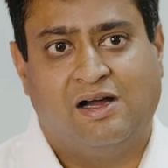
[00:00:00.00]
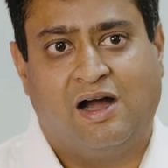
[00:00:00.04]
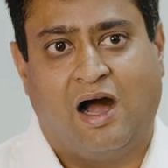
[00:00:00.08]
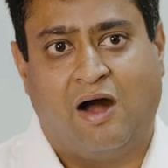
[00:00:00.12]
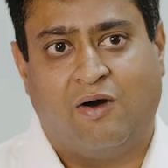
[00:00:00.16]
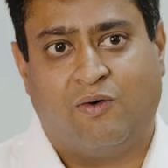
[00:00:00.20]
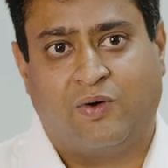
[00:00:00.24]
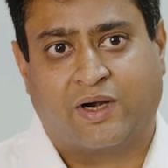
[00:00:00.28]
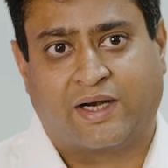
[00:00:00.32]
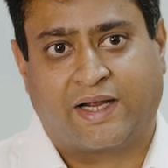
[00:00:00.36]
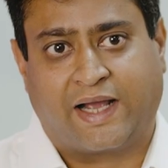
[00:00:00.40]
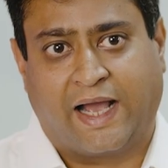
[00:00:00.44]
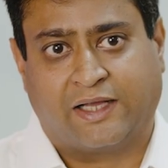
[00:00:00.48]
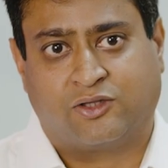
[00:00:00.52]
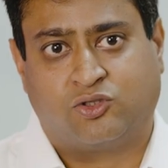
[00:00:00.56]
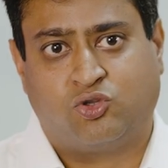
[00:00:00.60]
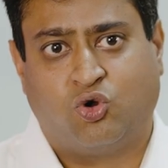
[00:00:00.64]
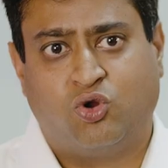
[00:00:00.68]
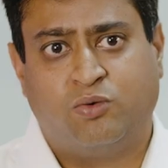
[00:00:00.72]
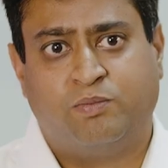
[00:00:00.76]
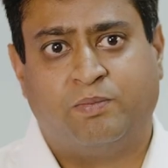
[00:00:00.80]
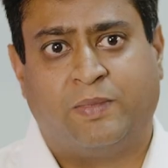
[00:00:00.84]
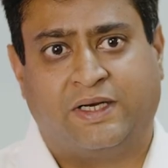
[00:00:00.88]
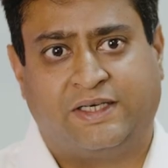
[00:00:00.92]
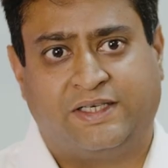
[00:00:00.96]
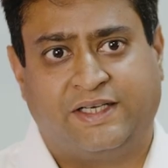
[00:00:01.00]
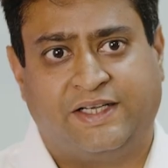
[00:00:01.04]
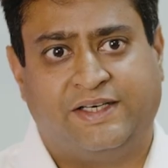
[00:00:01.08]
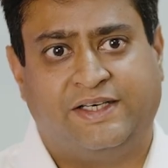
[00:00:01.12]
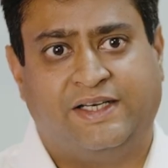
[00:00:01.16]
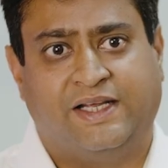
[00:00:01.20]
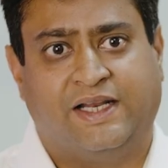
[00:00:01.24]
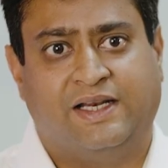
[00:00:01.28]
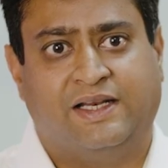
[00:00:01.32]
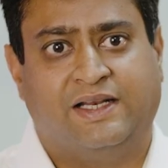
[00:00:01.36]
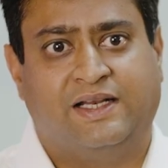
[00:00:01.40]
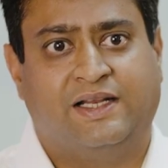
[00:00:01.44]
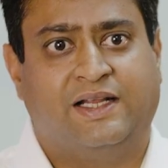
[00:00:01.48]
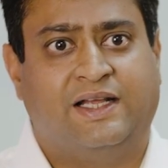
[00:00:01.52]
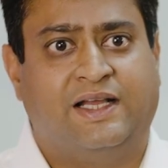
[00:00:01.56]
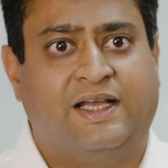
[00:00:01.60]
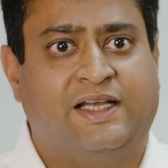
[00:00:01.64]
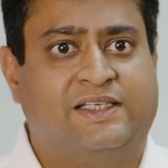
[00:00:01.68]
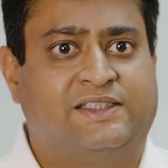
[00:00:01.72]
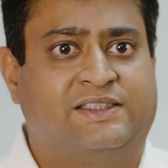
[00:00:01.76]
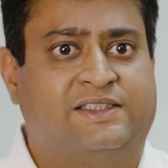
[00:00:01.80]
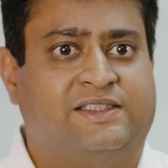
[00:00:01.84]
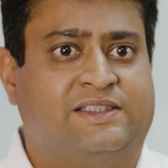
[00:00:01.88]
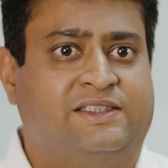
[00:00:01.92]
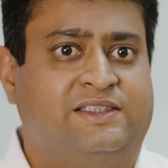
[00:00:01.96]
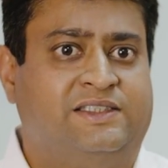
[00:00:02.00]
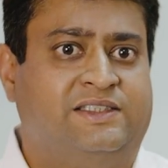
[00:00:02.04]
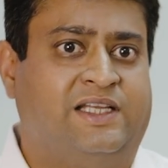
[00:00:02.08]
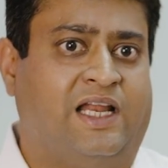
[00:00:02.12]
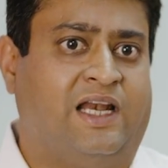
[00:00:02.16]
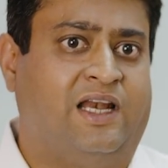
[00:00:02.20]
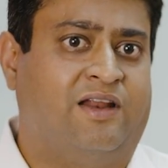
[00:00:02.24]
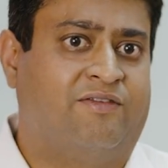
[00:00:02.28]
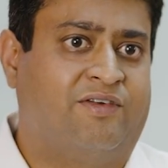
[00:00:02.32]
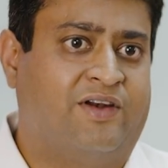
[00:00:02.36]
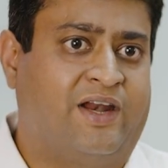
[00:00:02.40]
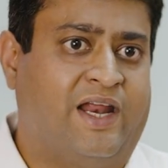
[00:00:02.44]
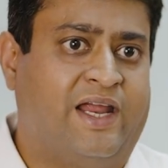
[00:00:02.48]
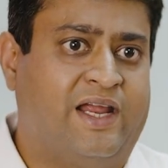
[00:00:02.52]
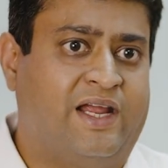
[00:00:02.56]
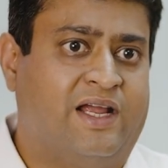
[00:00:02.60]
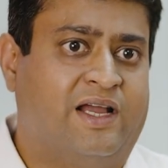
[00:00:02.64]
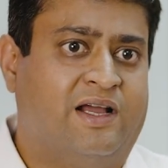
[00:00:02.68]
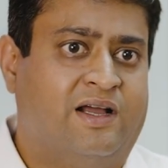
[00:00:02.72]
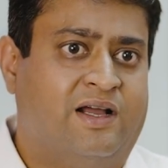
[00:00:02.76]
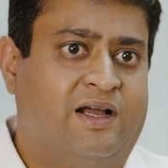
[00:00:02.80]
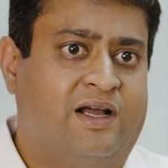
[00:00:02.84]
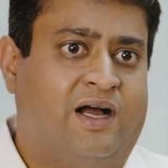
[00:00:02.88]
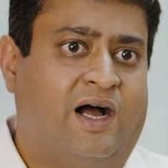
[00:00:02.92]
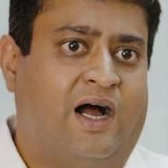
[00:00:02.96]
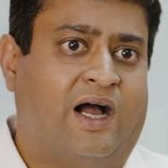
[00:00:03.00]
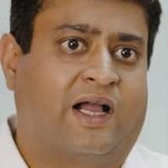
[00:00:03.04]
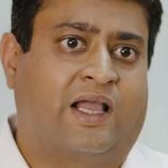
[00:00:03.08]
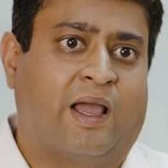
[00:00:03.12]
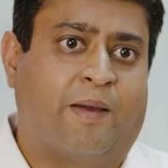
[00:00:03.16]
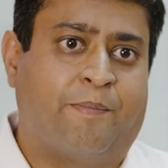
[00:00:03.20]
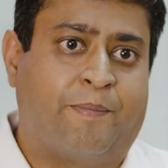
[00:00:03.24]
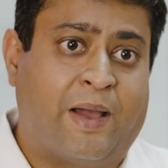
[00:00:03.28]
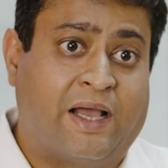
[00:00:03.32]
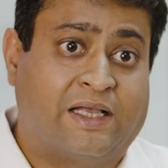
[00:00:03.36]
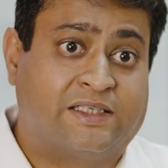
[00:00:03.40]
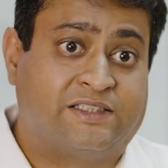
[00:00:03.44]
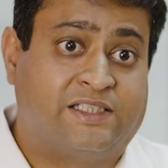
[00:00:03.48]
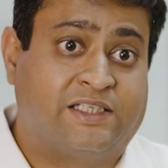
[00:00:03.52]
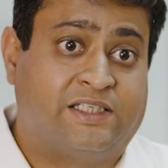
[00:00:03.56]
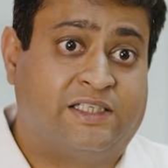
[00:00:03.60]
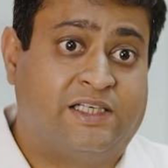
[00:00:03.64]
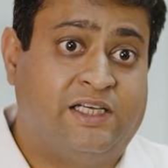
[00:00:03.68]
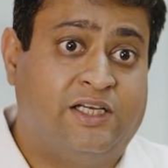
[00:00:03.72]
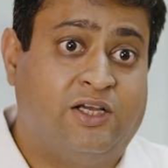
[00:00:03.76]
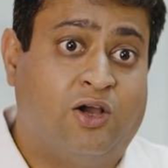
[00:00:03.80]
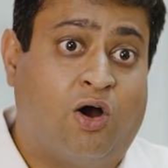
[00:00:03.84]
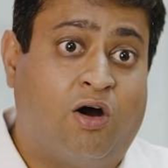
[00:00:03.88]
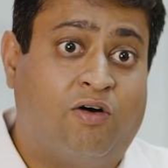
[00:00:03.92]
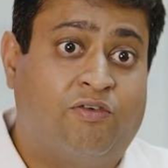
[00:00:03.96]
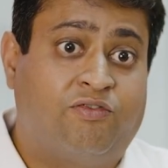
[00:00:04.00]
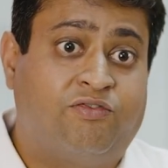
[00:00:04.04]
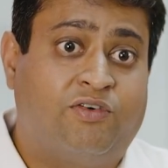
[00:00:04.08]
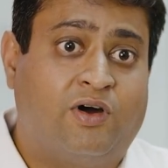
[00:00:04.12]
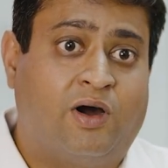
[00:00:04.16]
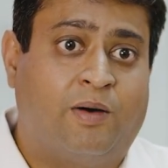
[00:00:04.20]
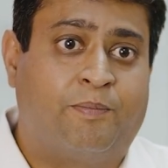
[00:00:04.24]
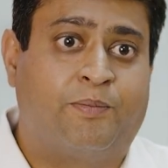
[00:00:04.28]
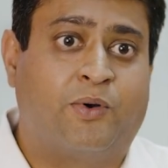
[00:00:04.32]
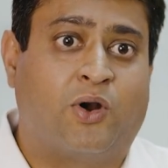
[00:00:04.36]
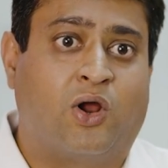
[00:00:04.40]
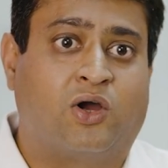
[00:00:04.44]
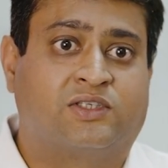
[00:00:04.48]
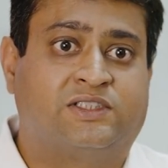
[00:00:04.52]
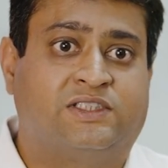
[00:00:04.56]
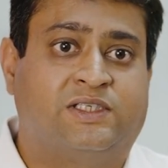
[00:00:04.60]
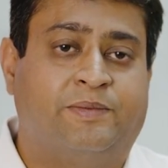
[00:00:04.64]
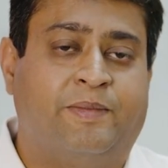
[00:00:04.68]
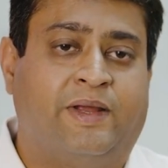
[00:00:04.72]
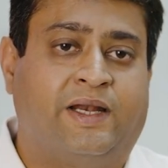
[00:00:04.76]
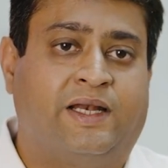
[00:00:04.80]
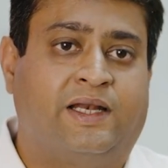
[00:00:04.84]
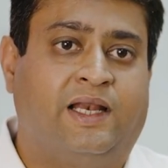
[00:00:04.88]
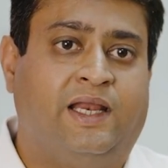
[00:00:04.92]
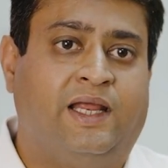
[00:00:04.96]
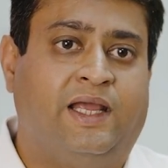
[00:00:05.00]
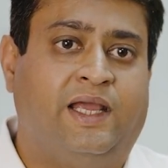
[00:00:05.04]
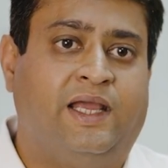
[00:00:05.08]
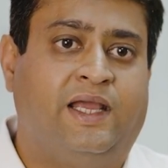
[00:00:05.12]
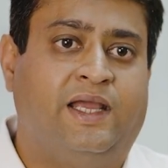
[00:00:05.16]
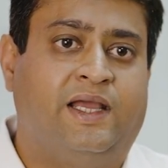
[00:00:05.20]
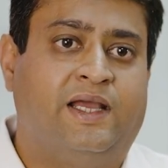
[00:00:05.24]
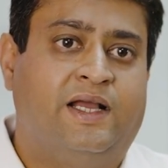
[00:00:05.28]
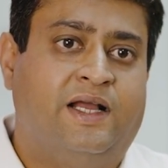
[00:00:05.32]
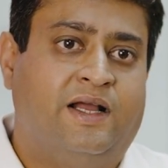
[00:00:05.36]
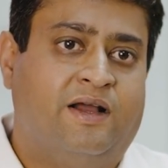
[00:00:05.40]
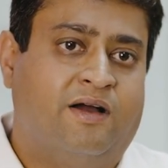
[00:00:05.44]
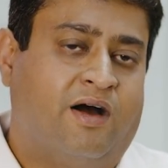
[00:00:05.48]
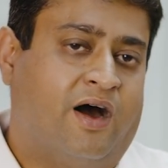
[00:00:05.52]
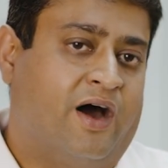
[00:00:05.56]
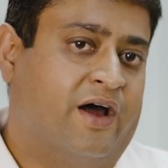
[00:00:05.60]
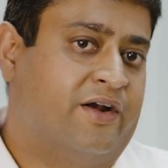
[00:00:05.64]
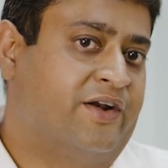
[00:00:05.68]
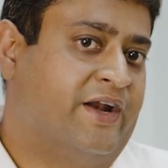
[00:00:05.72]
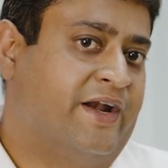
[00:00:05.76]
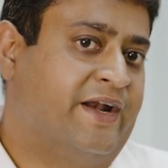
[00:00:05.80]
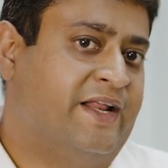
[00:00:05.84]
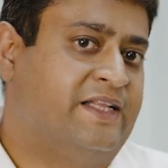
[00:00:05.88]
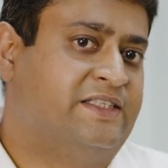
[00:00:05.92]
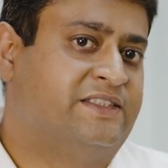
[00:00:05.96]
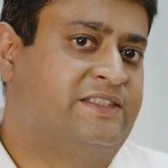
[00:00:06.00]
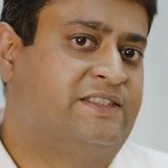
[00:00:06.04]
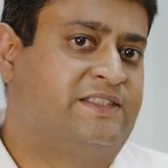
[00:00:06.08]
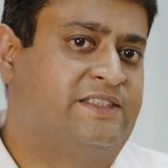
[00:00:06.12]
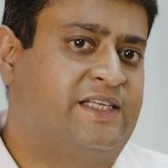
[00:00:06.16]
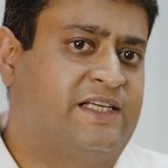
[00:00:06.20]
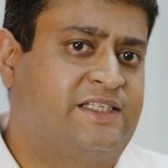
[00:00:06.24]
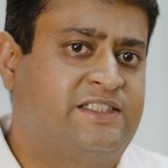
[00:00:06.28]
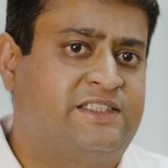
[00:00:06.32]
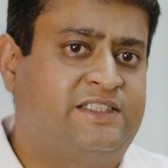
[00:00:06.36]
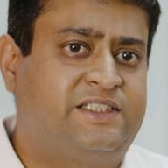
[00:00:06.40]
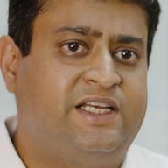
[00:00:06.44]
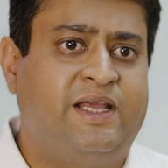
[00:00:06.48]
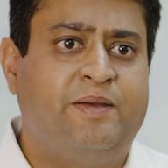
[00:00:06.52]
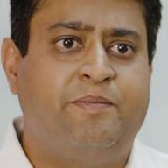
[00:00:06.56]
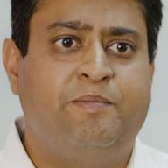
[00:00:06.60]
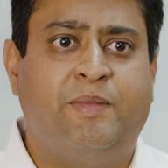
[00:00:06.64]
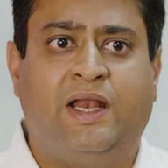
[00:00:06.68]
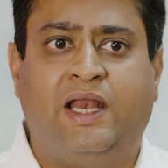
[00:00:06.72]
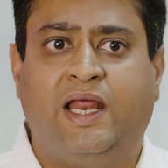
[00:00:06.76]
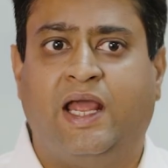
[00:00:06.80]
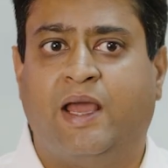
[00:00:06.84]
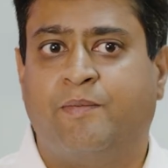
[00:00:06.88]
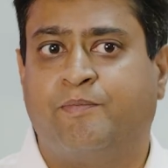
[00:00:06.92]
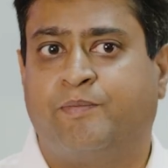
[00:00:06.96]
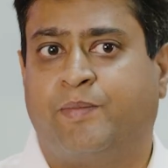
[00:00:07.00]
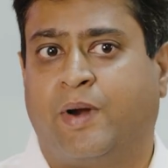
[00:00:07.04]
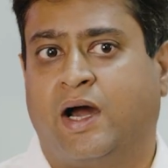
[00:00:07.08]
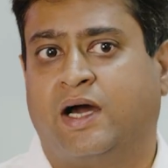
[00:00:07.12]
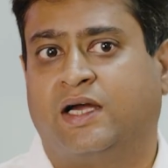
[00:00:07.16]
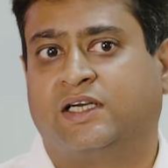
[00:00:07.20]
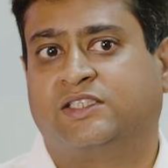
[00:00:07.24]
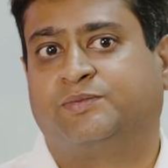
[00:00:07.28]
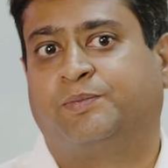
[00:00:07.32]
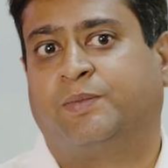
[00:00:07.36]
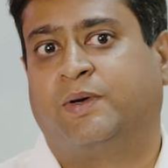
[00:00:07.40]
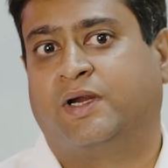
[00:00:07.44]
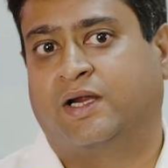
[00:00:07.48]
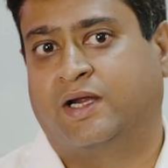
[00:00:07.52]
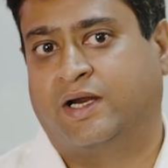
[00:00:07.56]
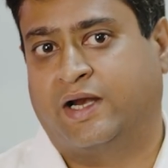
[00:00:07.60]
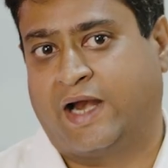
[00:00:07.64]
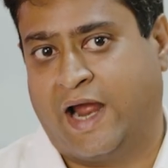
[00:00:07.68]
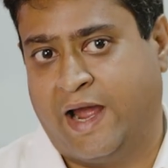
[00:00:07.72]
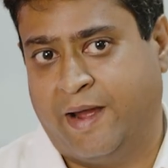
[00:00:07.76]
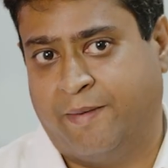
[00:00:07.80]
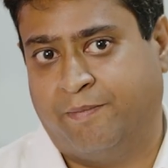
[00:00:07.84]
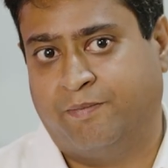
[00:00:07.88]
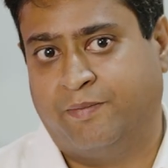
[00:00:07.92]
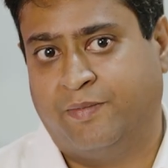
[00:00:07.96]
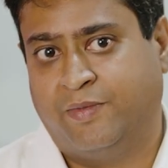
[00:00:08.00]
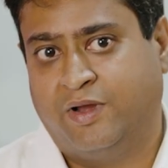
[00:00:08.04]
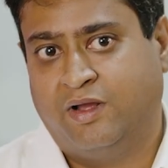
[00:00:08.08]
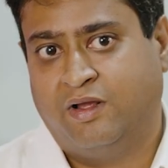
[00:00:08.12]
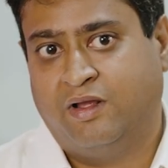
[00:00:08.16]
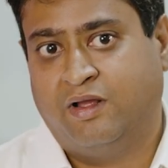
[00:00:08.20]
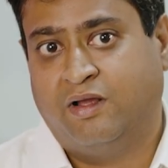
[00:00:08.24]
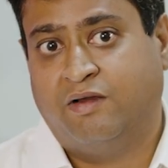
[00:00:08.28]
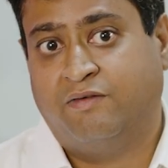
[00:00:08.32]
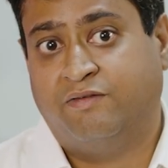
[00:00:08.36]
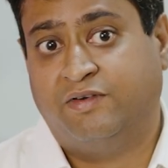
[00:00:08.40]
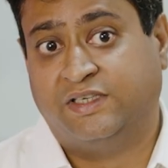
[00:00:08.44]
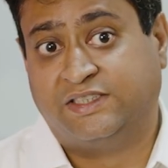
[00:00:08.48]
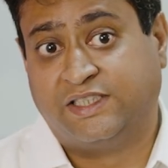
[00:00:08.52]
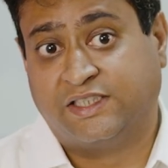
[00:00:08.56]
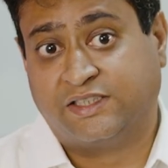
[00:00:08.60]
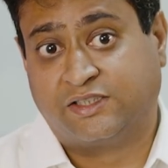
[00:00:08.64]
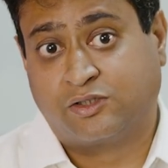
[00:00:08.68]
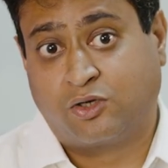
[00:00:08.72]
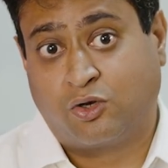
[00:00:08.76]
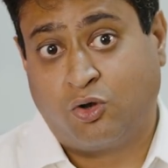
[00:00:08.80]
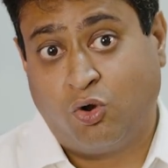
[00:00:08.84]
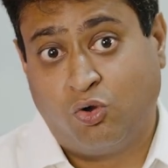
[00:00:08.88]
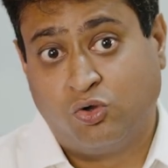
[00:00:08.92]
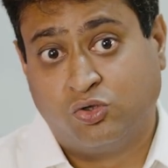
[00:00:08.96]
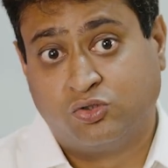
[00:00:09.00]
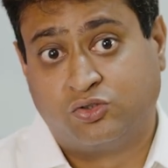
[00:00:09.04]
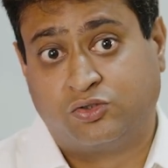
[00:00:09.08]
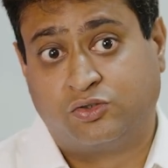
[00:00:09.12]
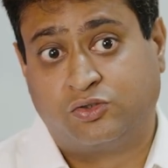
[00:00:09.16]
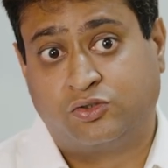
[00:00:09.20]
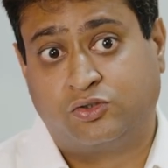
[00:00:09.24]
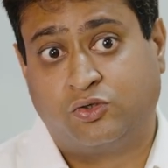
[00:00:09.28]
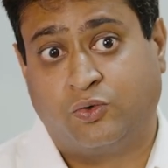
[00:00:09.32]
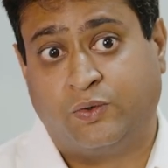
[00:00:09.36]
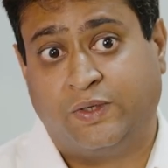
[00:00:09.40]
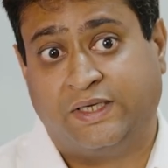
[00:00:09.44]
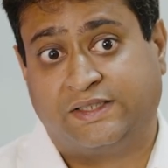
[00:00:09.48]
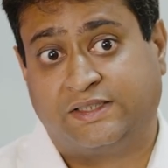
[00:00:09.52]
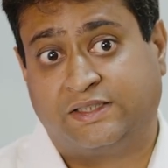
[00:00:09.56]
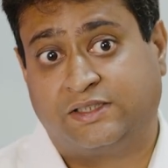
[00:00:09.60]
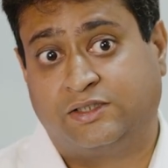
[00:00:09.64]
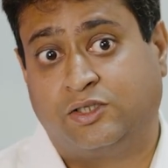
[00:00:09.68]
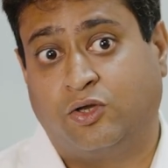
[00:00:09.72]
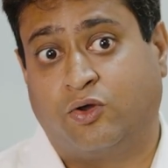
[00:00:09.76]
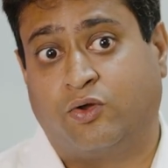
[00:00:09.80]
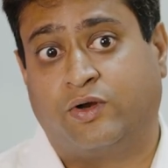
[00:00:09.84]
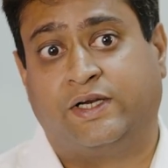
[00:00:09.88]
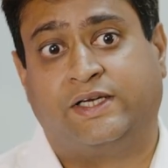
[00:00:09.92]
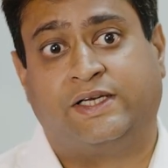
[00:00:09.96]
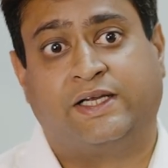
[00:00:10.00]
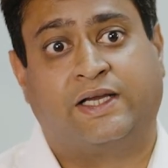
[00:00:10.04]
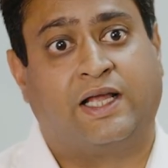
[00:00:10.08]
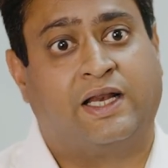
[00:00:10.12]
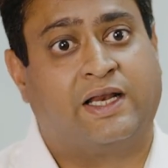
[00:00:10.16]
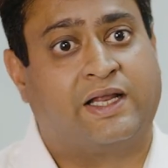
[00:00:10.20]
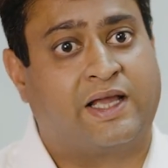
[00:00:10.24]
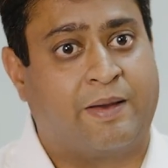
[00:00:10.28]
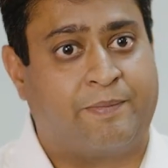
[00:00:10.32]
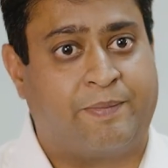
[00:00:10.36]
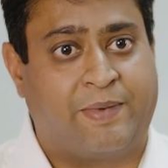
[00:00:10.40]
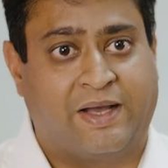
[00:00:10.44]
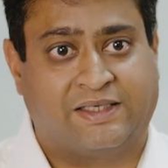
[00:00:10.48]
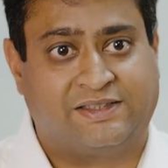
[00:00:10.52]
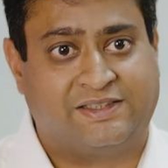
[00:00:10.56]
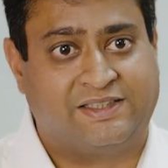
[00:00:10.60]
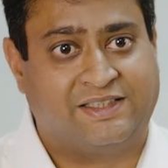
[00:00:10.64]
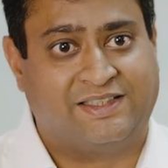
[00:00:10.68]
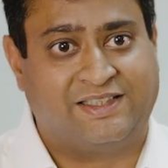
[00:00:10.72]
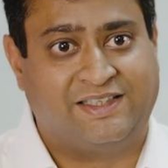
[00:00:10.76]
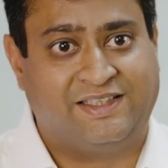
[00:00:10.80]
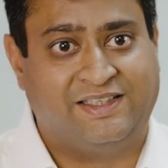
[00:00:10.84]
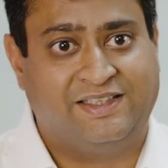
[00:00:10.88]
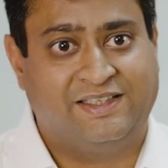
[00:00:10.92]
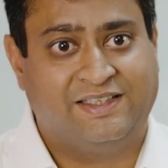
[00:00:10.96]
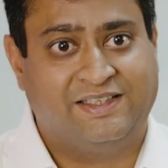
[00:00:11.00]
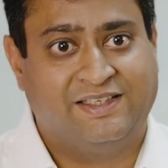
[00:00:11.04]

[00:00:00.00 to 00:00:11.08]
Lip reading: Our cathode material is delivering a capacity of approximately 160 milliampere per gram, which is close to its theoretical capacity,